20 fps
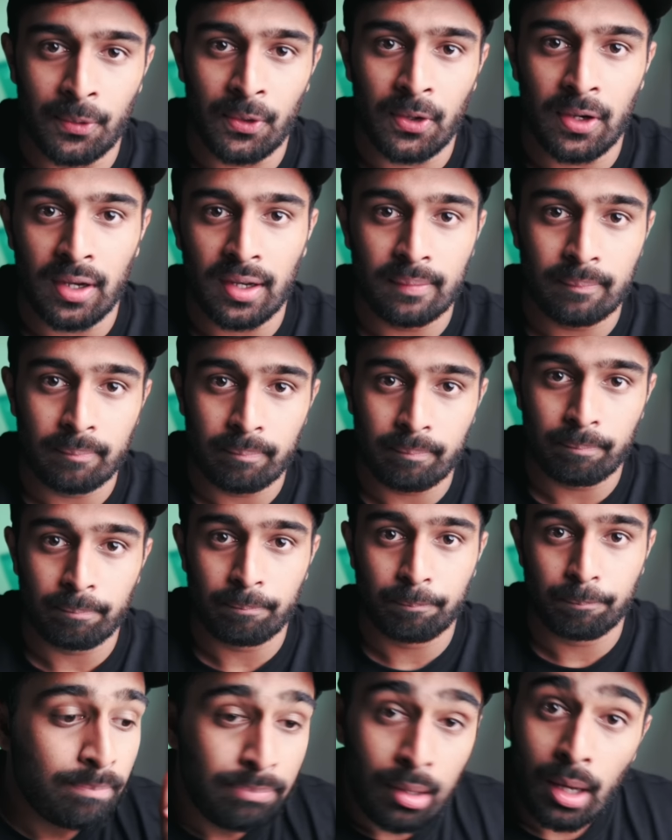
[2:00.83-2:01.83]
learning.
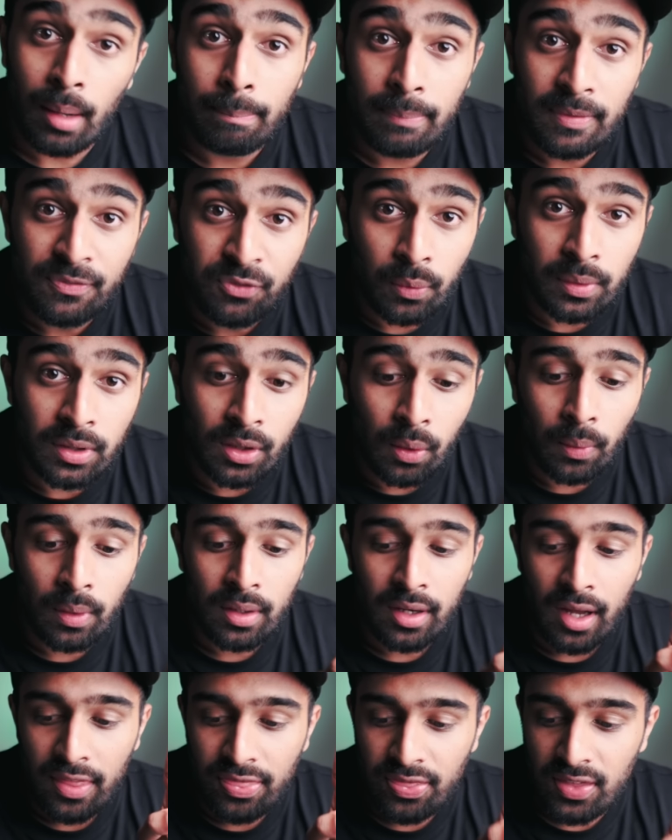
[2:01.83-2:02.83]
But before we go
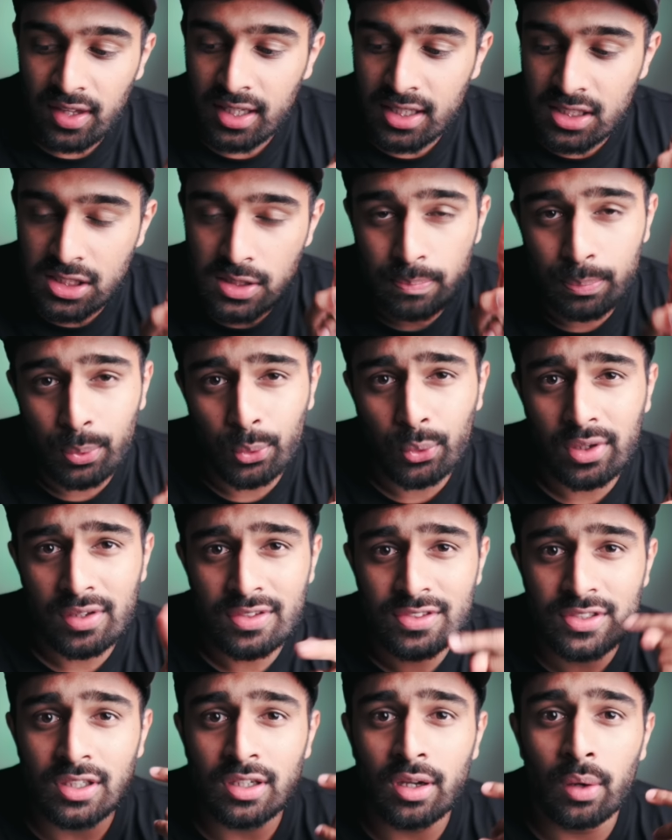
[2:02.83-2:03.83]
on, I think it's
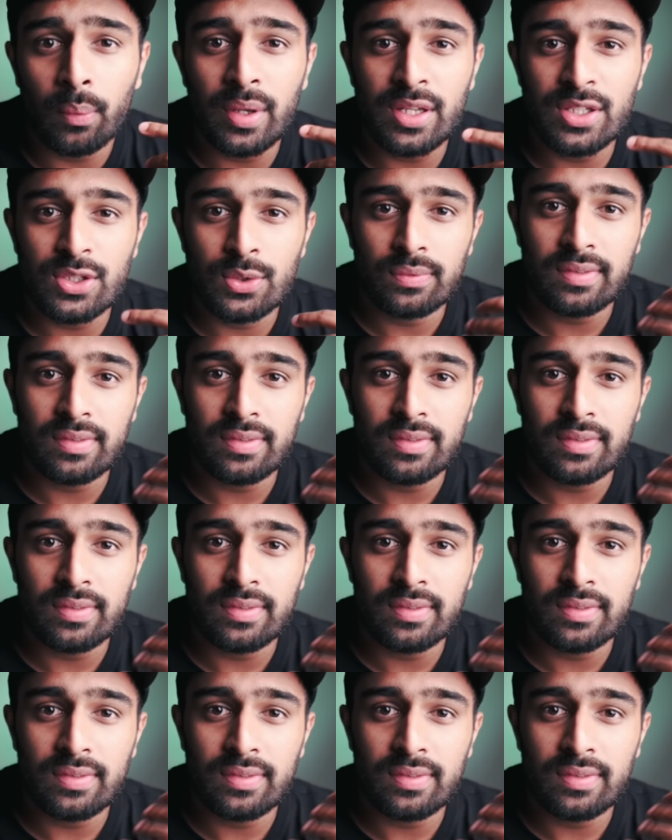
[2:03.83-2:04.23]
important to go into